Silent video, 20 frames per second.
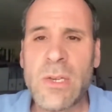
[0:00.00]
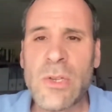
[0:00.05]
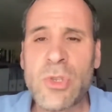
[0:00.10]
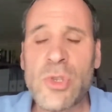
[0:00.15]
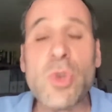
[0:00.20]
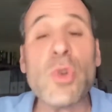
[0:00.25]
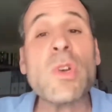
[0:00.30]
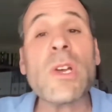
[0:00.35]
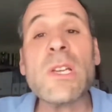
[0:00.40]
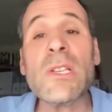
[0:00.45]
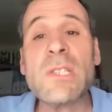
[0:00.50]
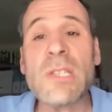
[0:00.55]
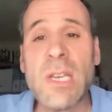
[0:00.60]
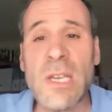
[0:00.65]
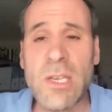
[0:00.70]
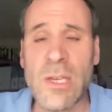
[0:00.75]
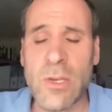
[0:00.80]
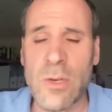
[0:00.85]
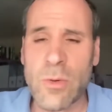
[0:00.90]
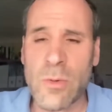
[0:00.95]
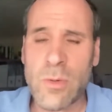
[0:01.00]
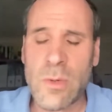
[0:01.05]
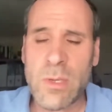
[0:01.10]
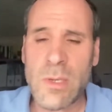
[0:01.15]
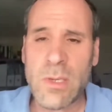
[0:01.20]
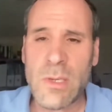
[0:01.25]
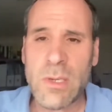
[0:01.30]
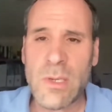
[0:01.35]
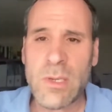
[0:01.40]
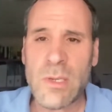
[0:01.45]
to continue
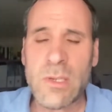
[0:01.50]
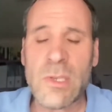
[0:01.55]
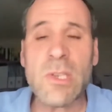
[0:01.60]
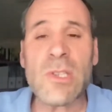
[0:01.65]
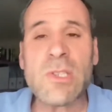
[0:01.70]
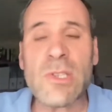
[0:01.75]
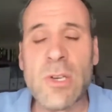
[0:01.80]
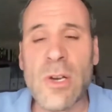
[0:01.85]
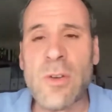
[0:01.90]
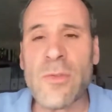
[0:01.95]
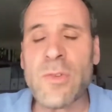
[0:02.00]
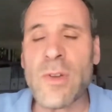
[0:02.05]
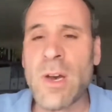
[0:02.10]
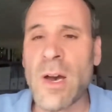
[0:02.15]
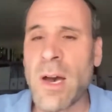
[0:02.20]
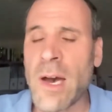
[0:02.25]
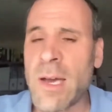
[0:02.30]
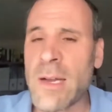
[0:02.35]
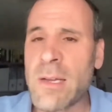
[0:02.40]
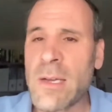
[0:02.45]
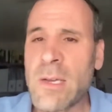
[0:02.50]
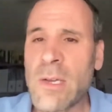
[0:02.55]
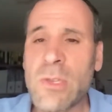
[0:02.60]
to serve God,